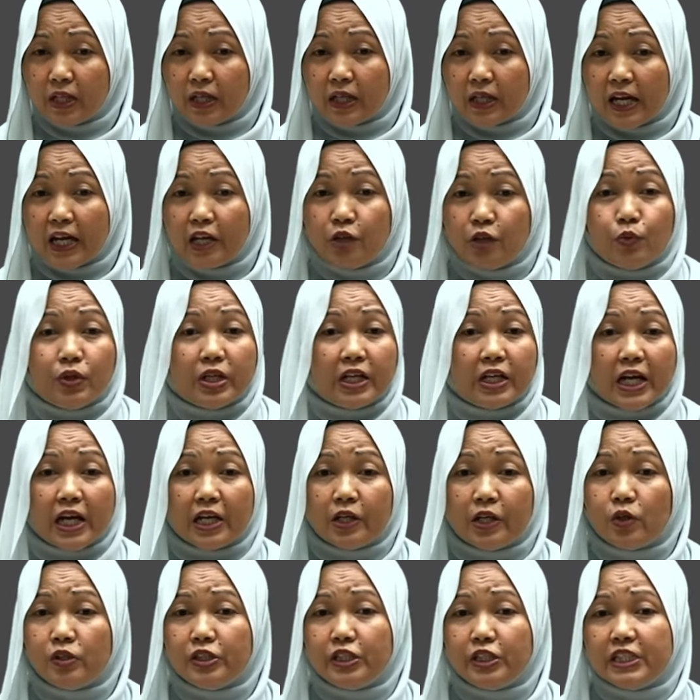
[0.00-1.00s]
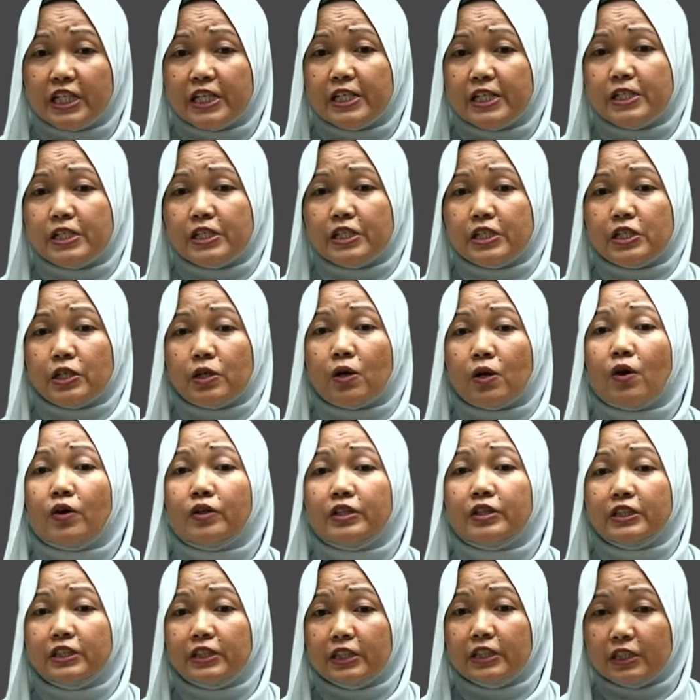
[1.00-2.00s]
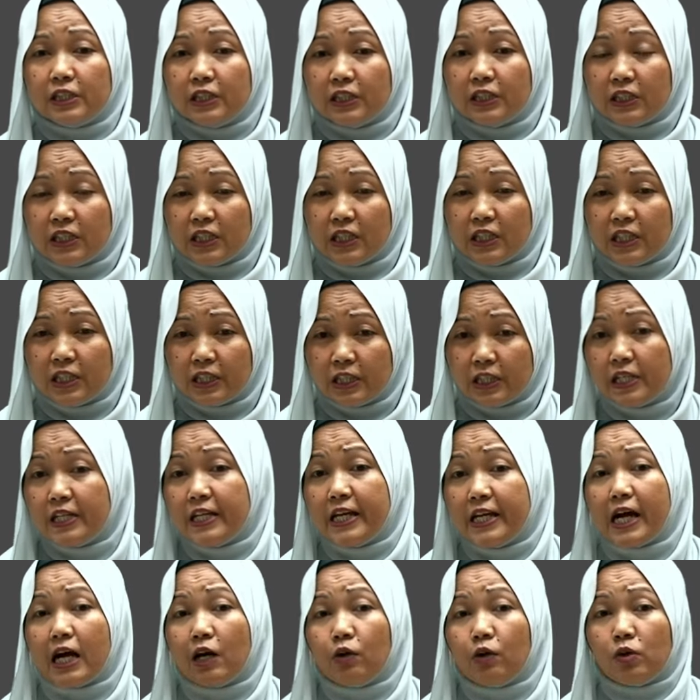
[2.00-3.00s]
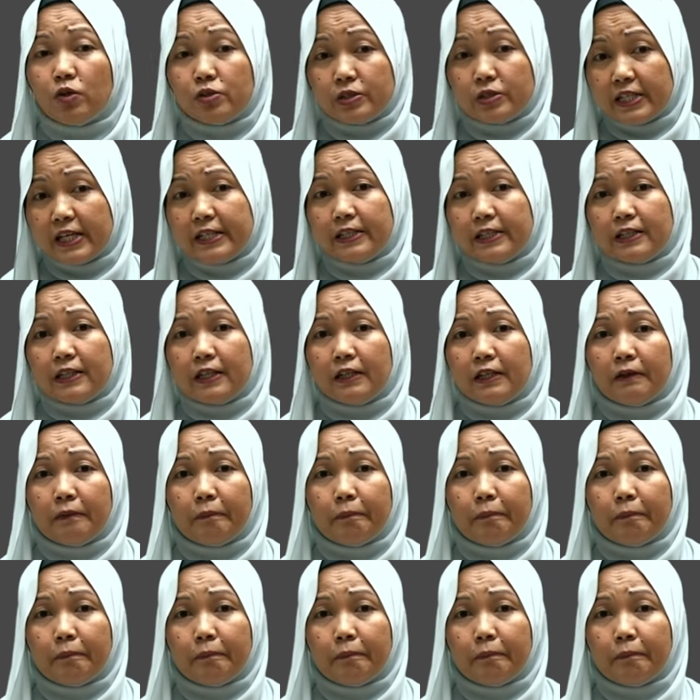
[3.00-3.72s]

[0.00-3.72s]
and we cannot change the originality in the layout or setting.